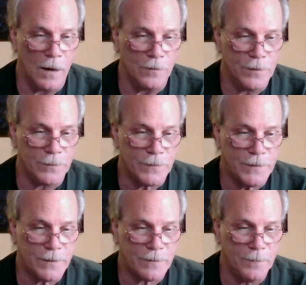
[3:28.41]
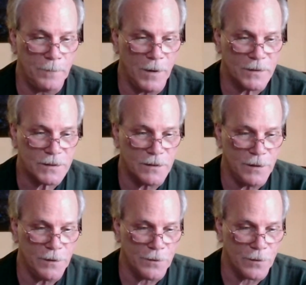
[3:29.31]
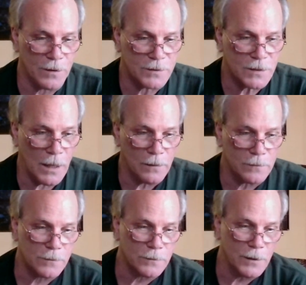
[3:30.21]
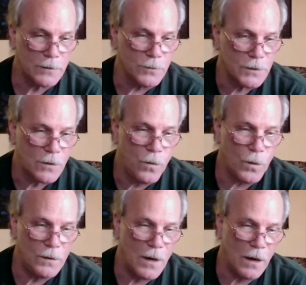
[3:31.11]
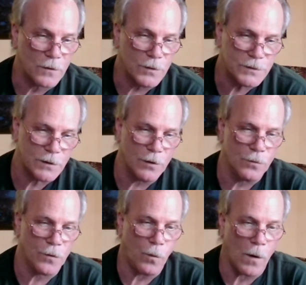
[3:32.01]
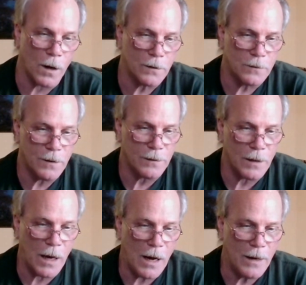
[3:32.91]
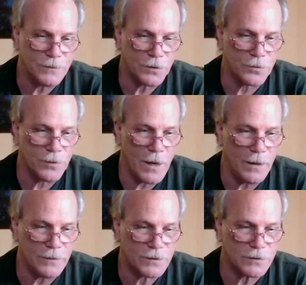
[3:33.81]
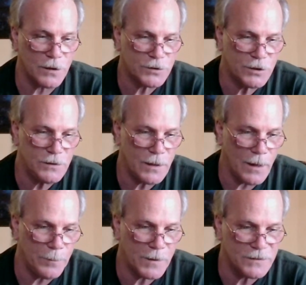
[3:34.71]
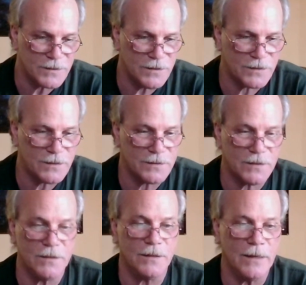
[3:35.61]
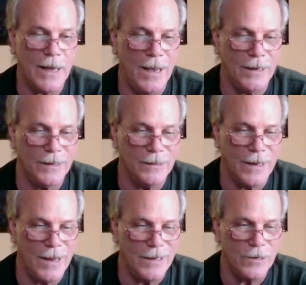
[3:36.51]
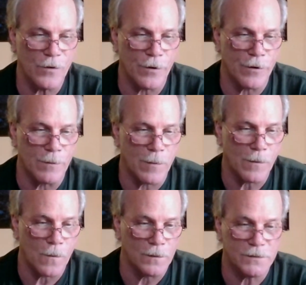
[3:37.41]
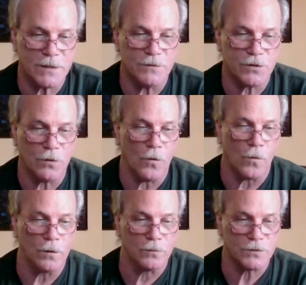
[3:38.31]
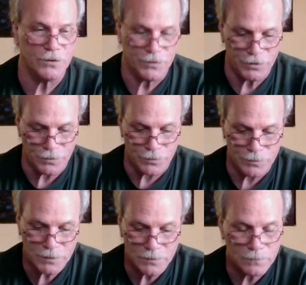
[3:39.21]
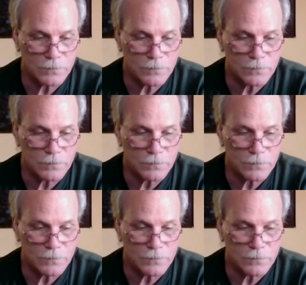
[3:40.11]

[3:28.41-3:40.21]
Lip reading: You mix in either a solid or liquid Crisco with water and lye to create a slushy type consistency, adding any herb or essential oils you choose.